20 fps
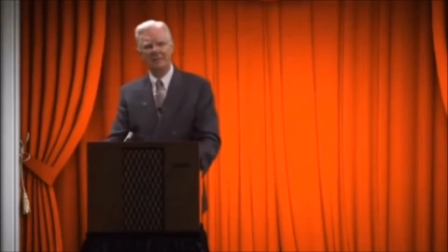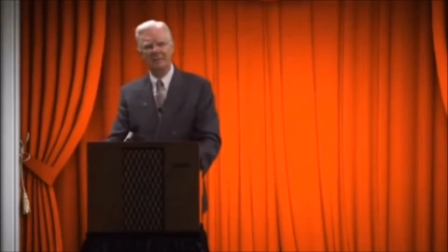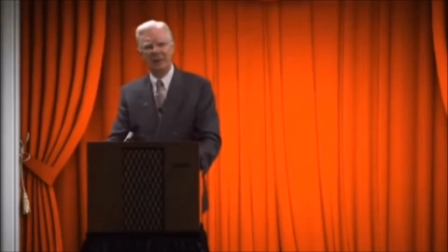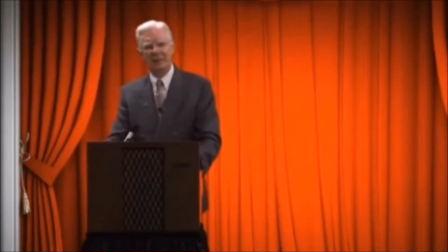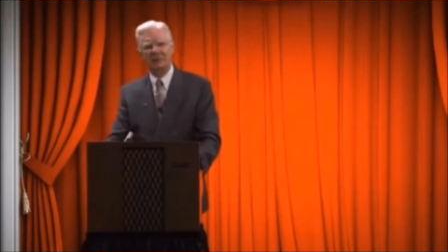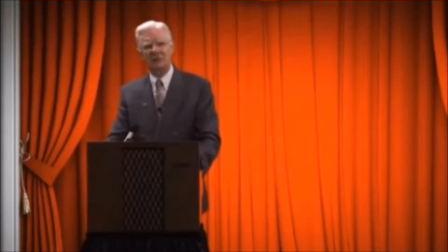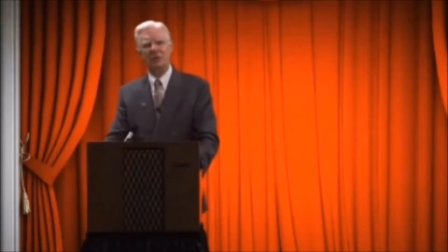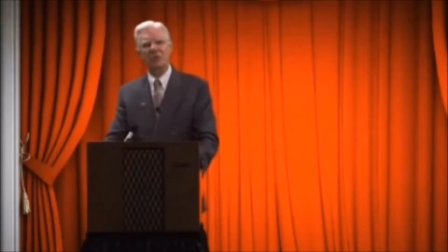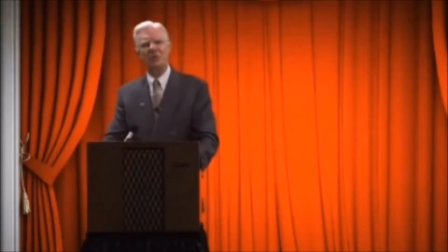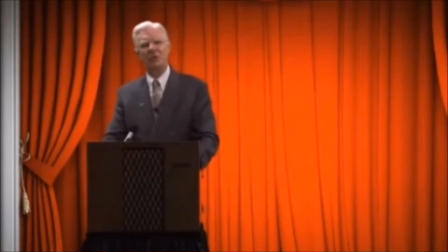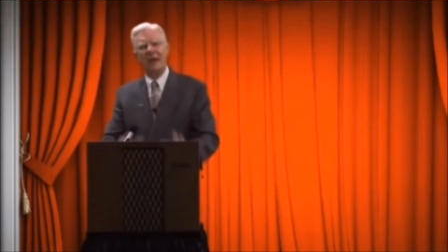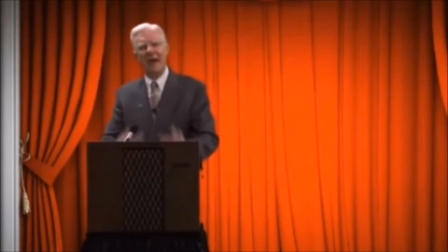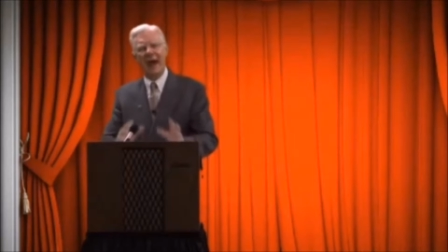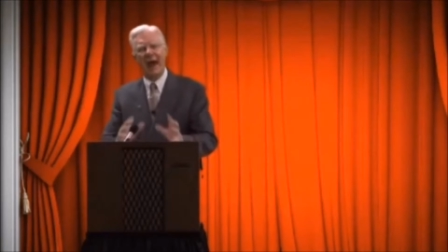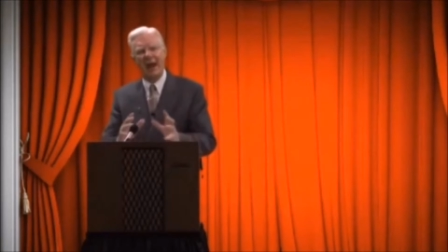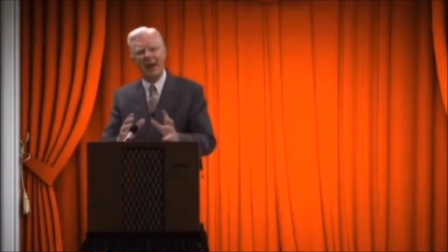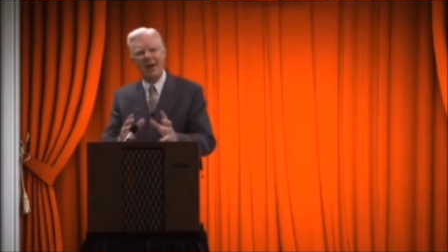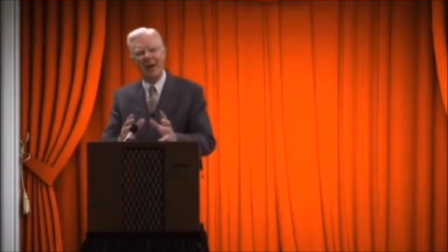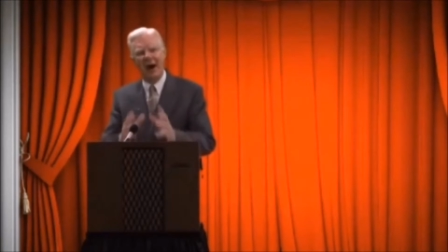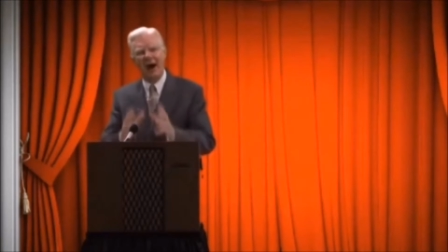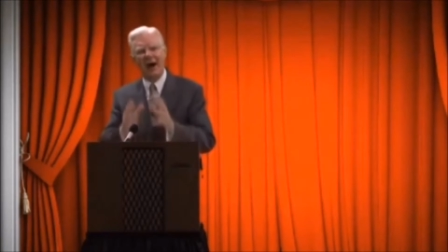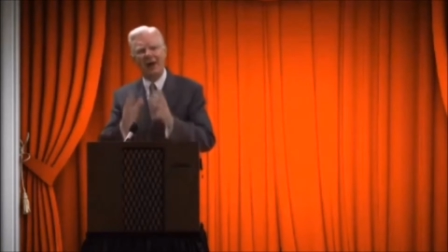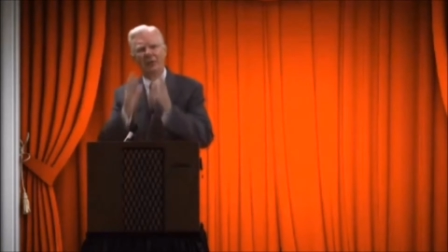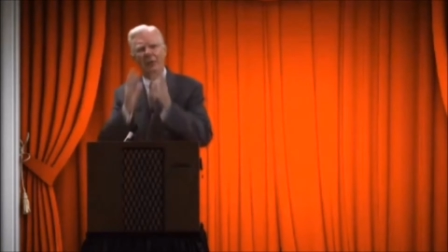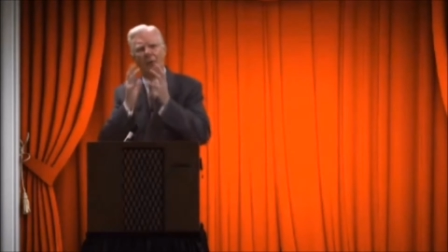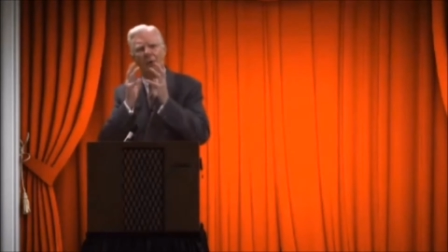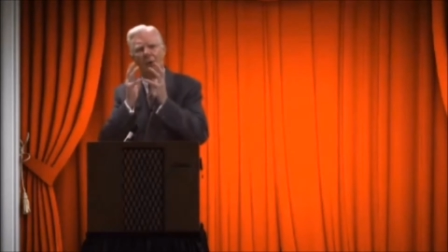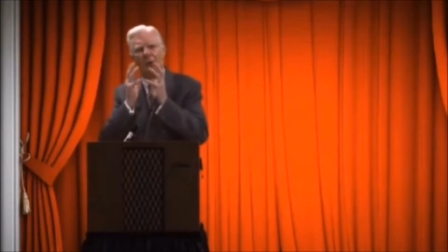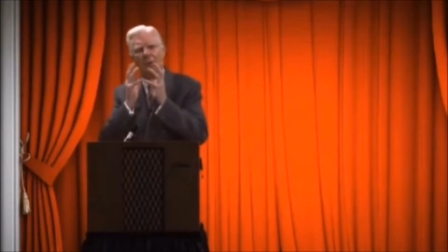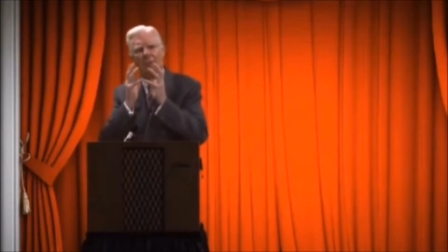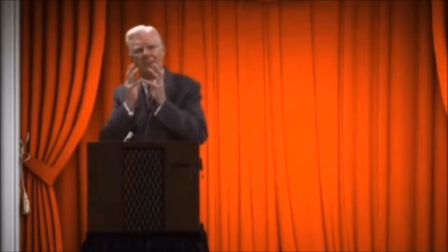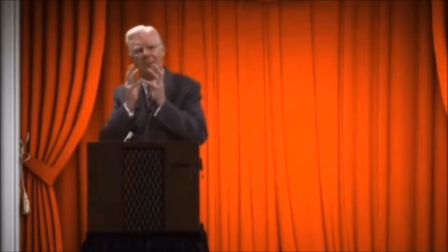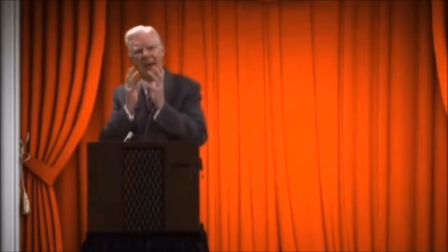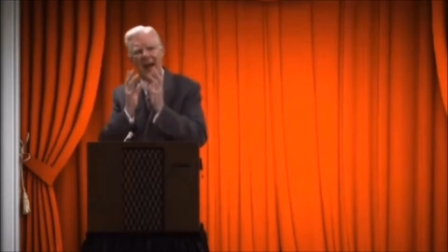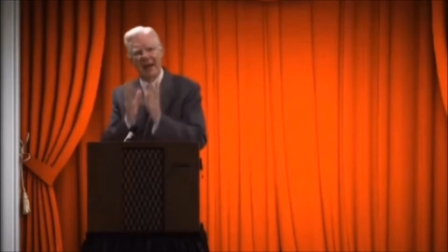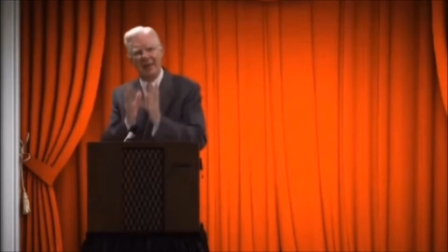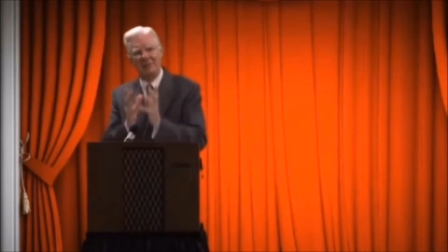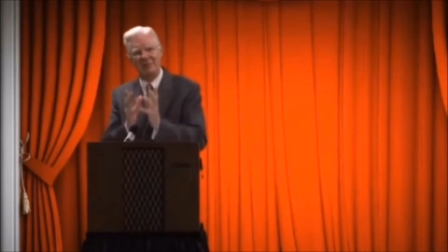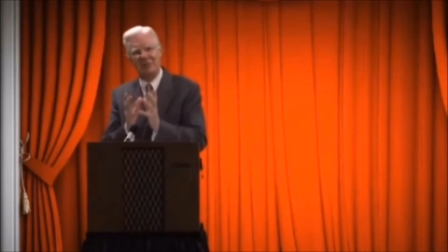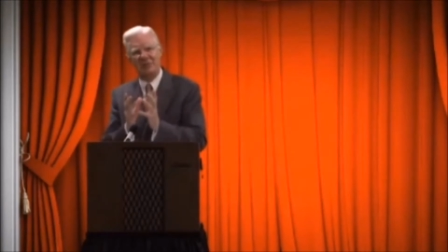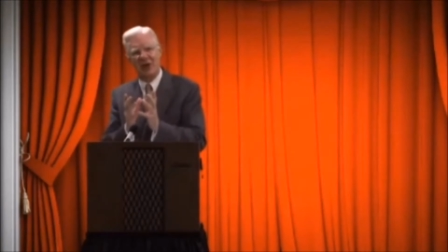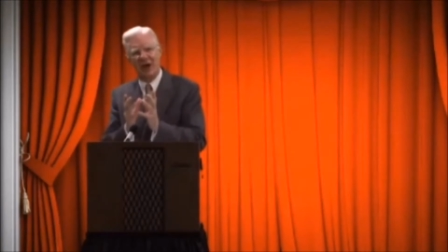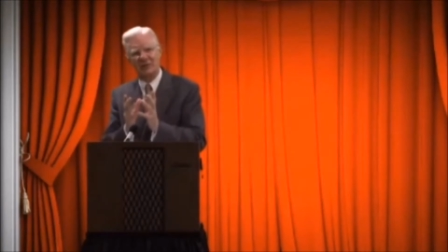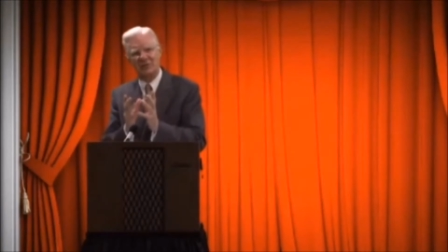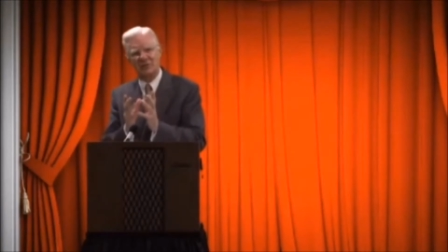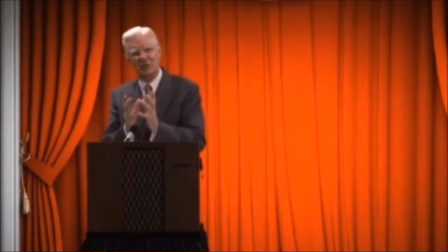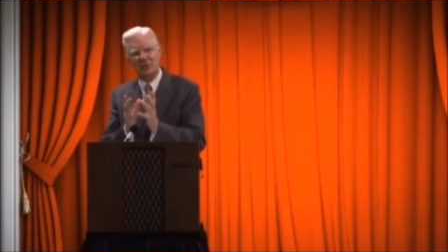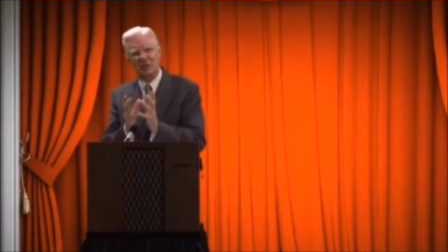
But you cannot hold bad thoughts